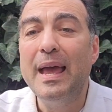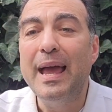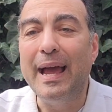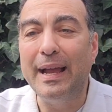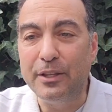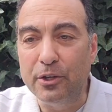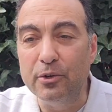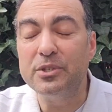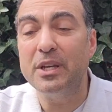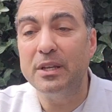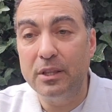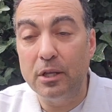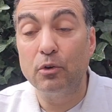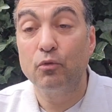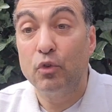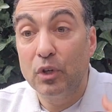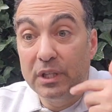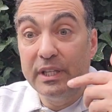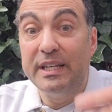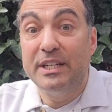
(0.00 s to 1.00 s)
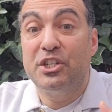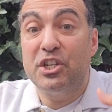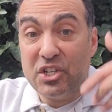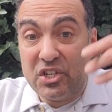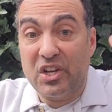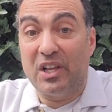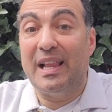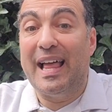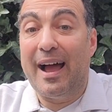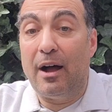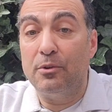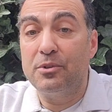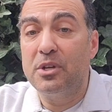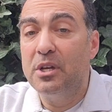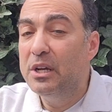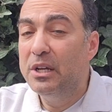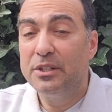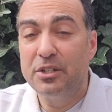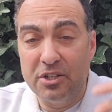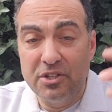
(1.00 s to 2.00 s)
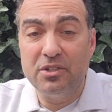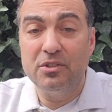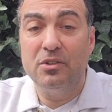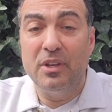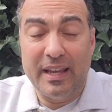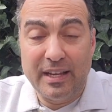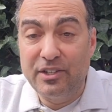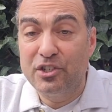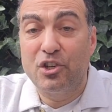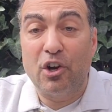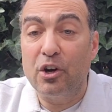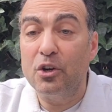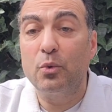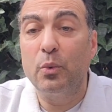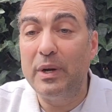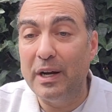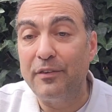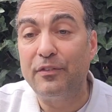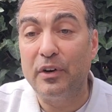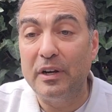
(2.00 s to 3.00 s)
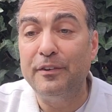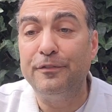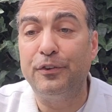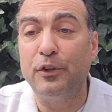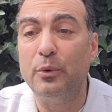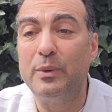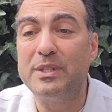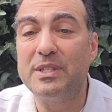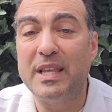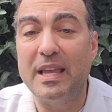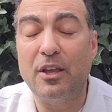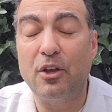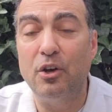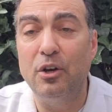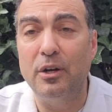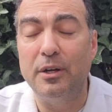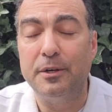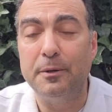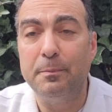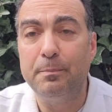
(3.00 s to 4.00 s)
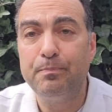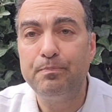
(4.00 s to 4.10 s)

and using their religious clout to exert whatever influence they could.